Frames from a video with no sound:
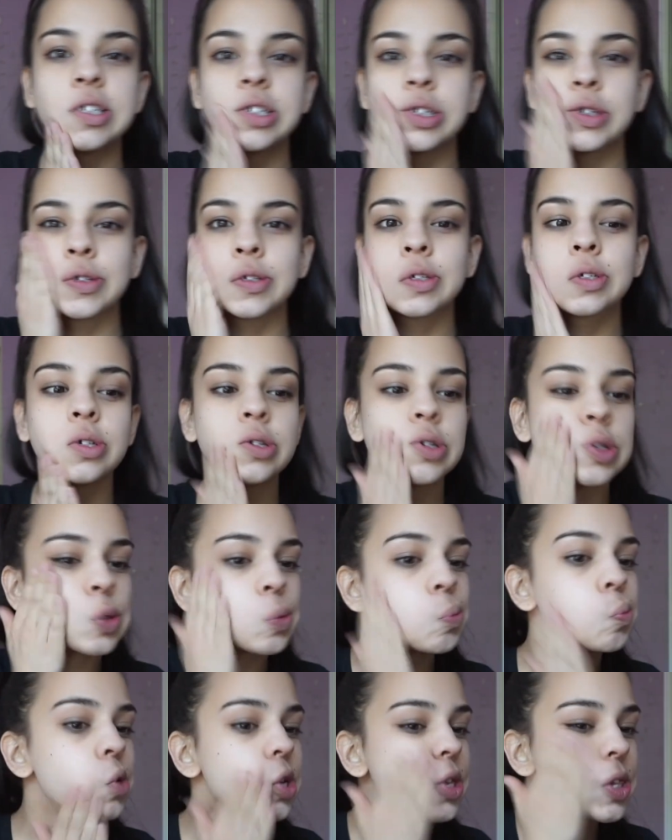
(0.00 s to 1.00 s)
It
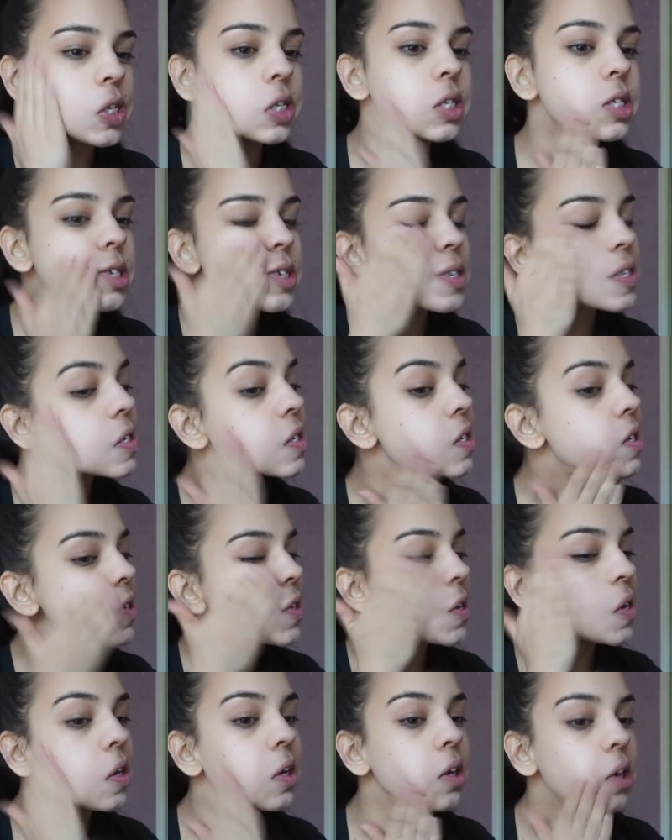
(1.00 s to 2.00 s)
just smoothens the
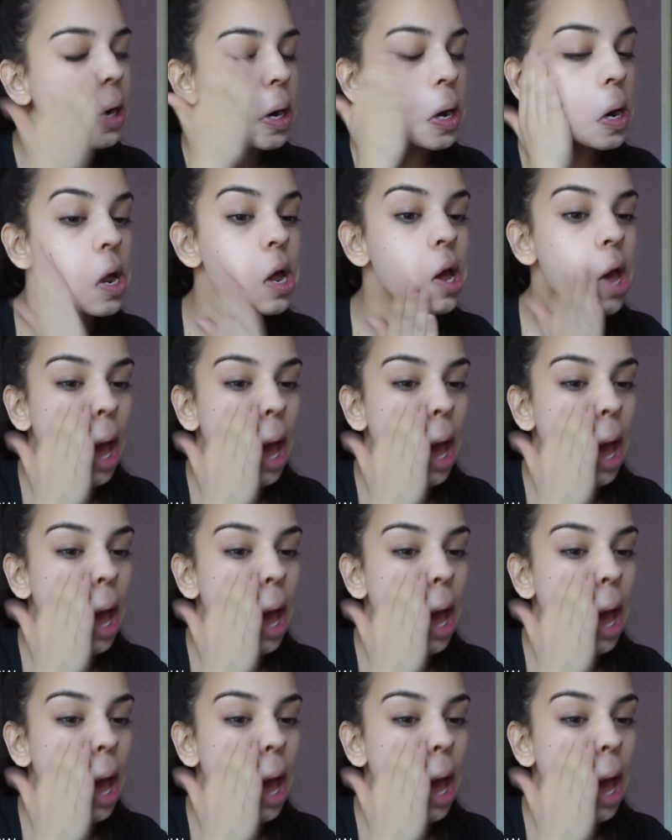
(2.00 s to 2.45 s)
skin.